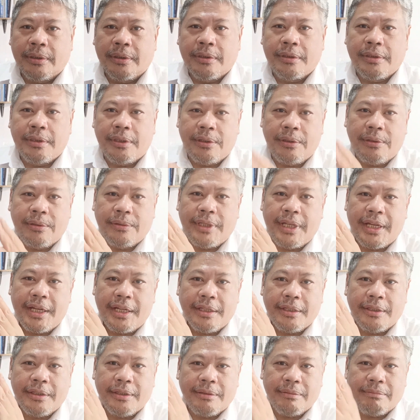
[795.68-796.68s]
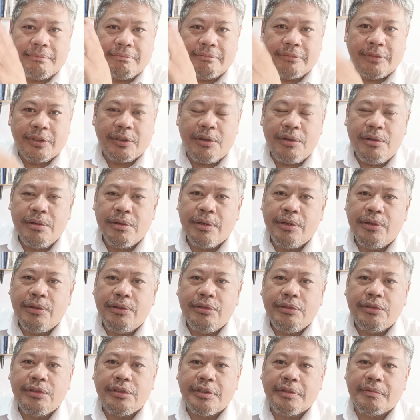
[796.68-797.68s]
So that
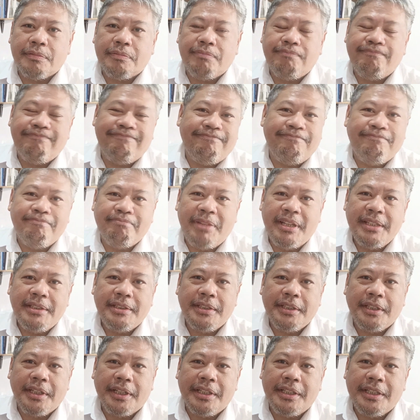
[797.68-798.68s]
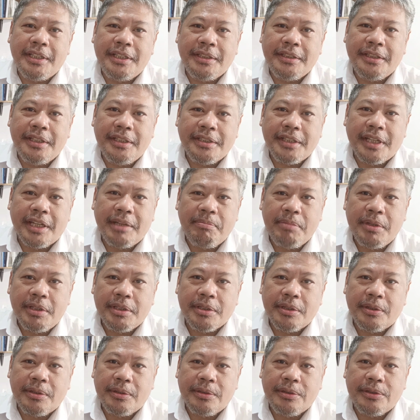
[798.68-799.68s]
concludes basically this
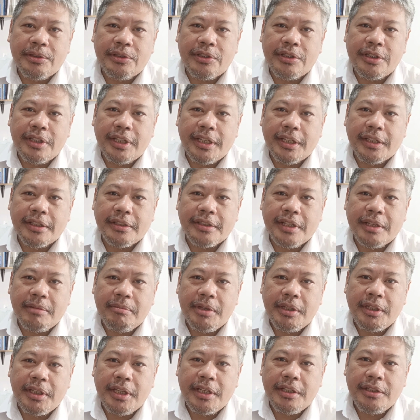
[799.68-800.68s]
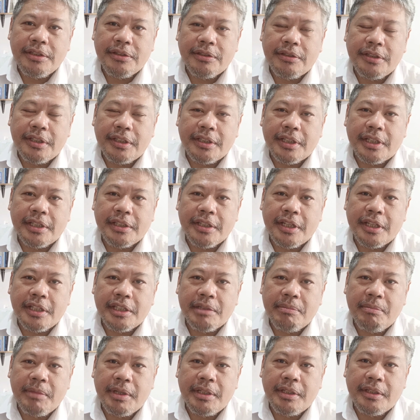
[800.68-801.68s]
episode on examination and
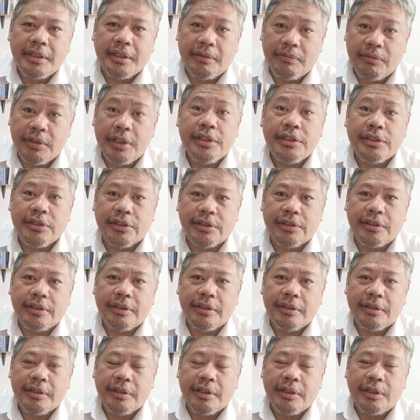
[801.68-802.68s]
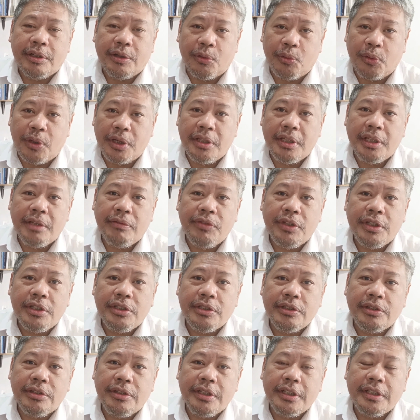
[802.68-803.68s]
assessment division. One
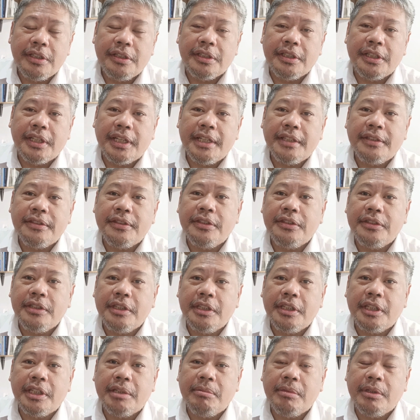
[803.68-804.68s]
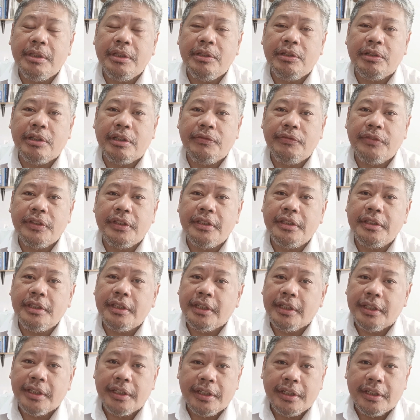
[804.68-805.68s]
division in the STCW office
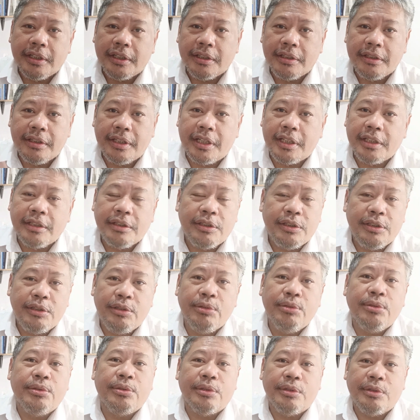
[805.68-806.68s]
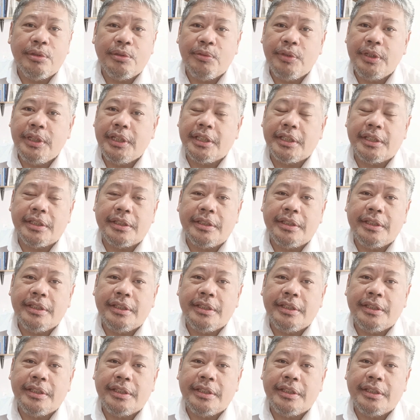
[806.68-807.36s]
that you will